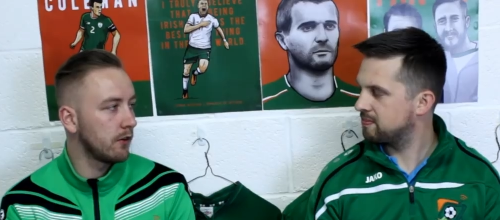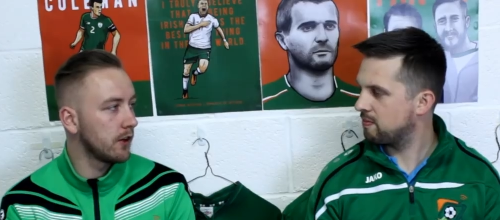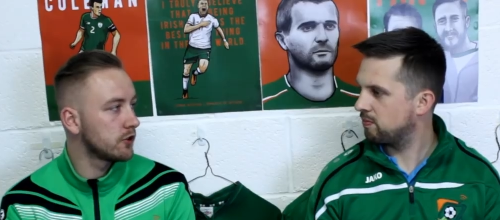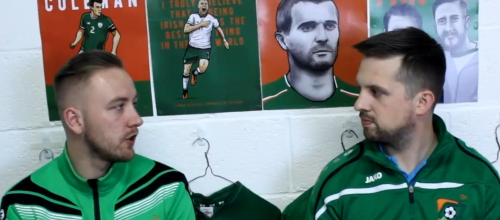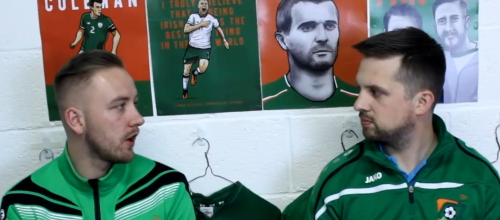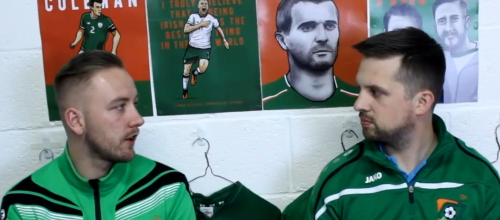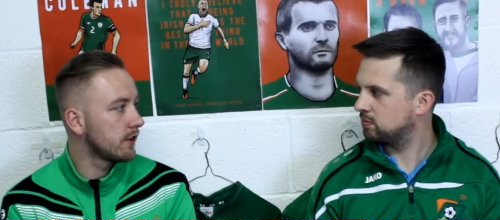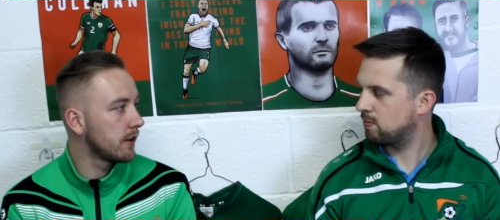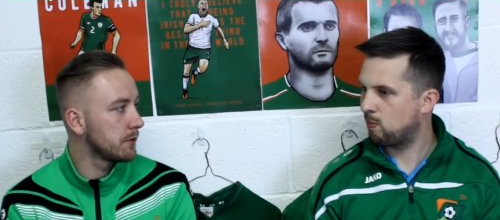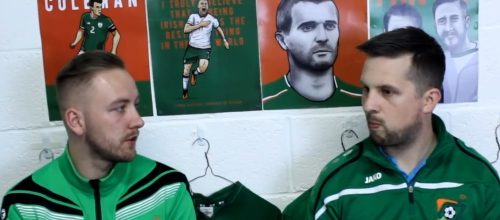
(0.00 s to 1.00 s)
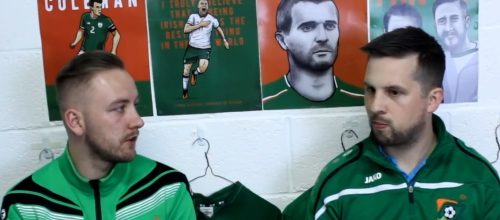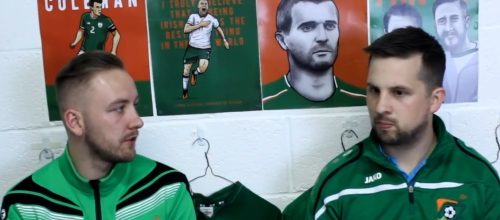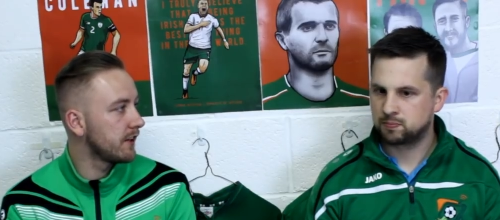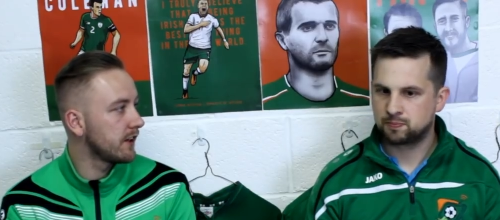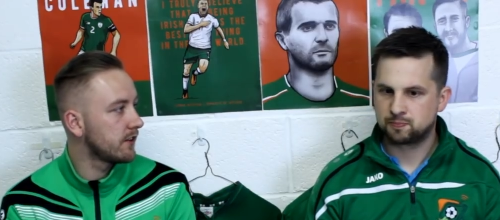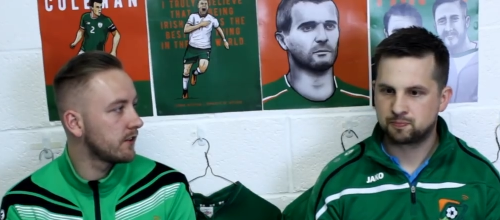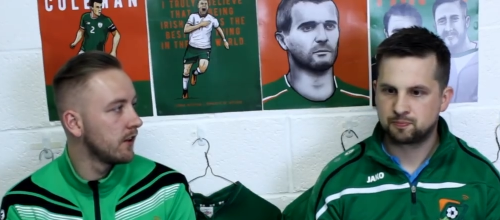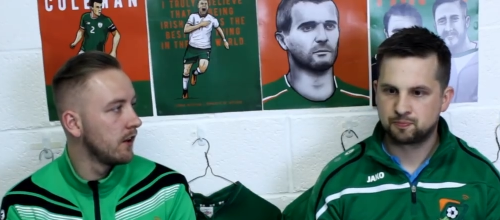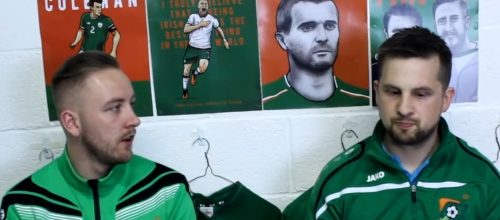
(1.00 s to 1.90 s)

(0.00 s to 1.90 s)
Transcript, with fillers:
Speaker 1: no real shock in terms of the defence.